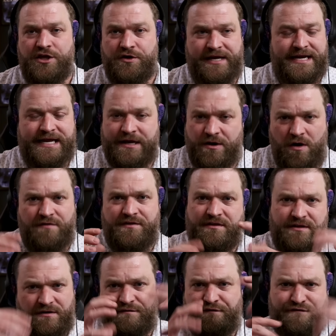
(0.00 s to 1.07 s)
you can hear all the
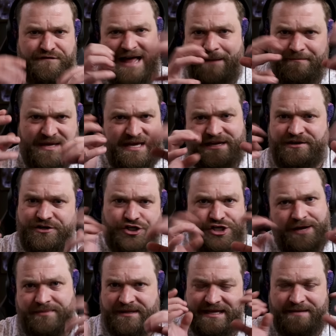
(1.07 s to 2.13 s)
little flappy
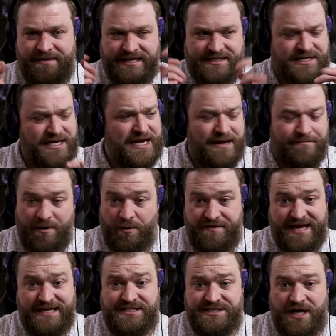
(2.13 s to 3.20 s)
jibbly bits. But with
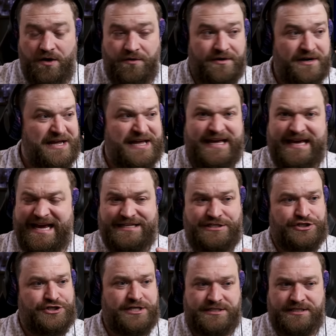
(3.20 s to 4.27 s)
his tone,
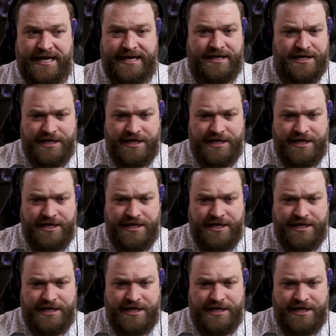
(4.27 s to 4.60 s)
it's just like,